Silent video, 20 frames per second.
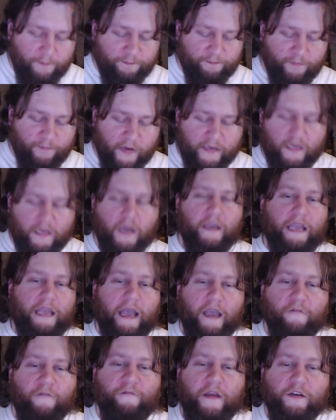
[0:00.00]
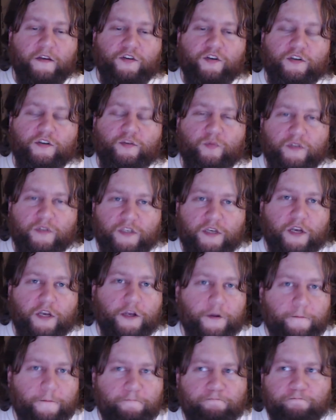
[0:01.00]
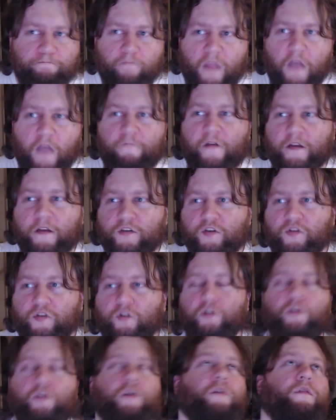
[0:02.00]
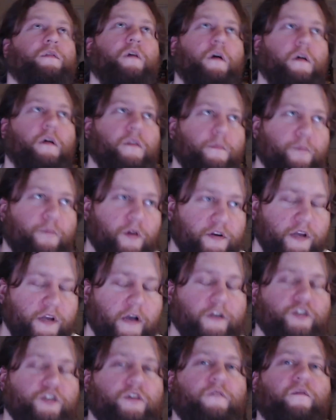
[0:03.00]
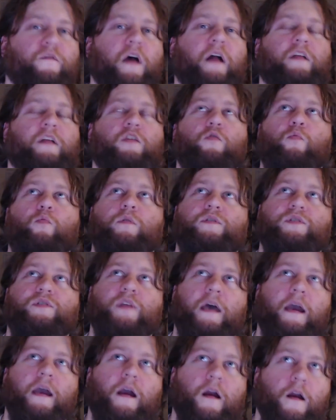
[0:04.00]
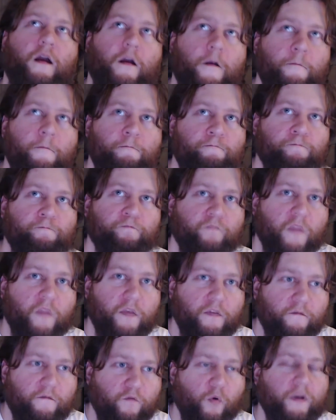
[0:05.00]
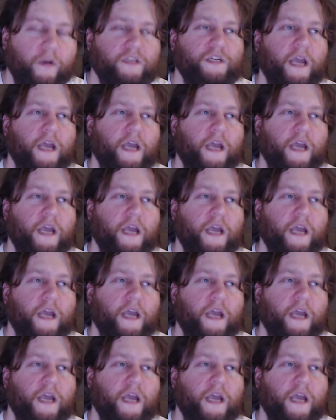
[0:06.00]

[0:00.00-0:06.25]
But, yeah, Avengers looked good. The production value was there. The voice